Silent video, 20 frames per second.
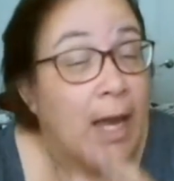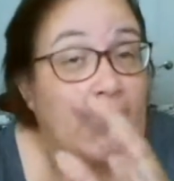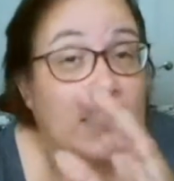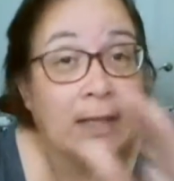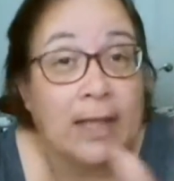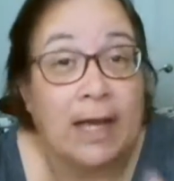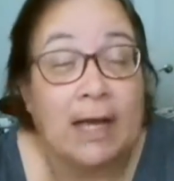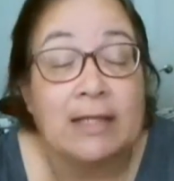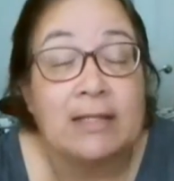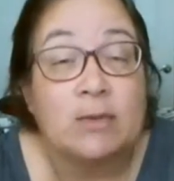
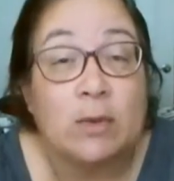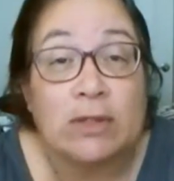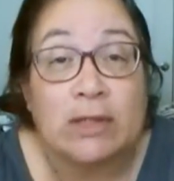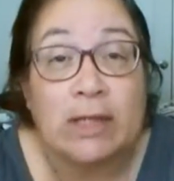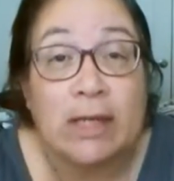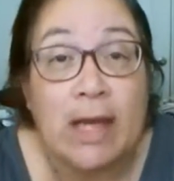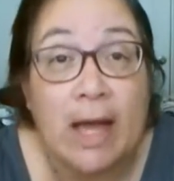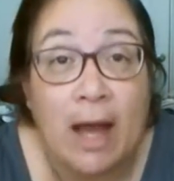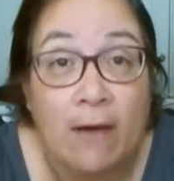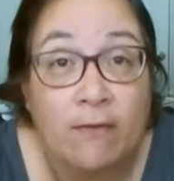And that's what
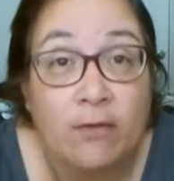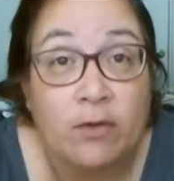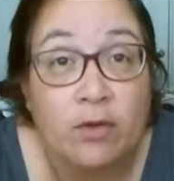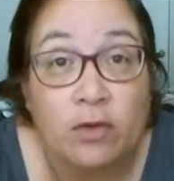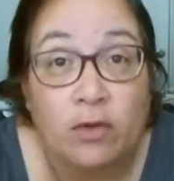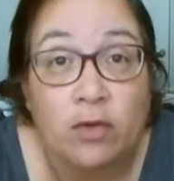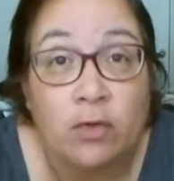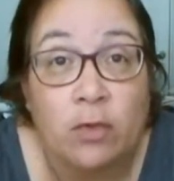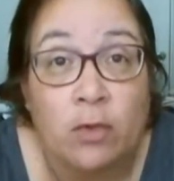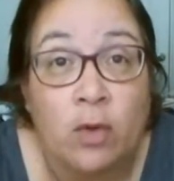they have
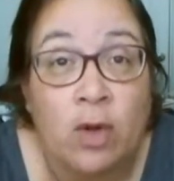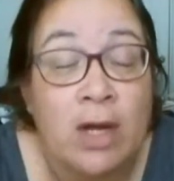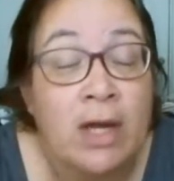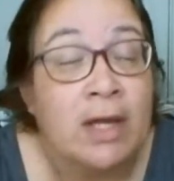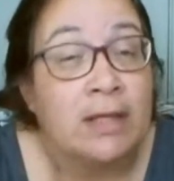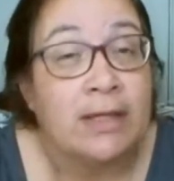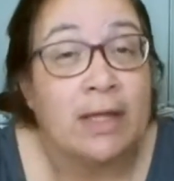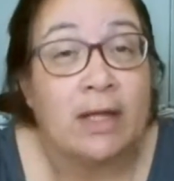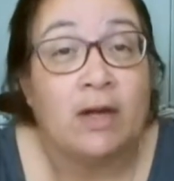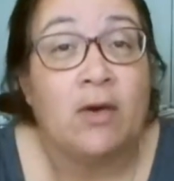to do.
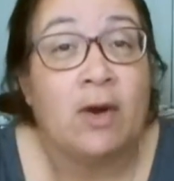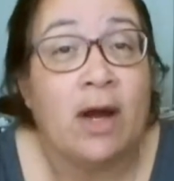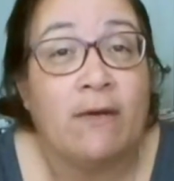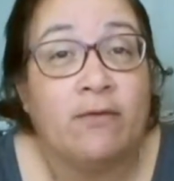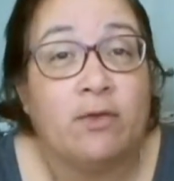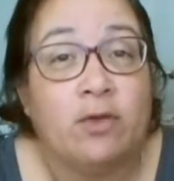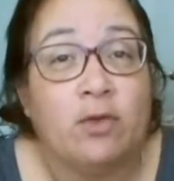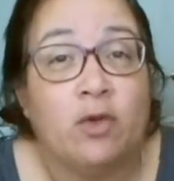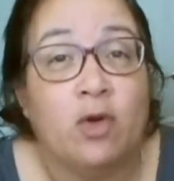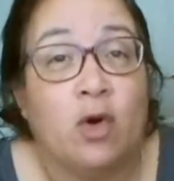They don't
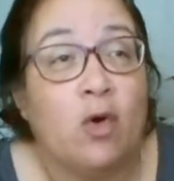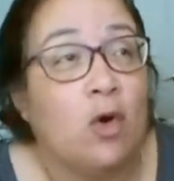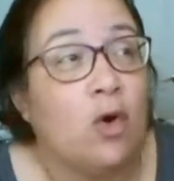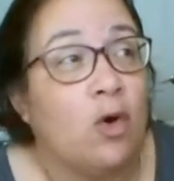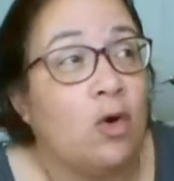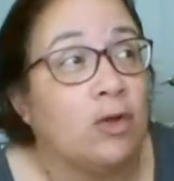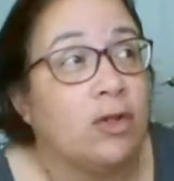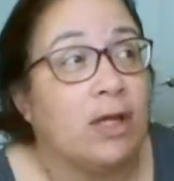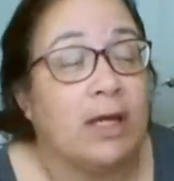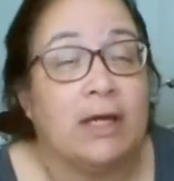have to know
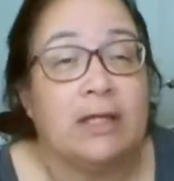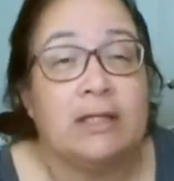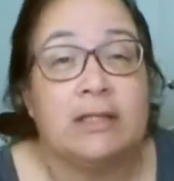all the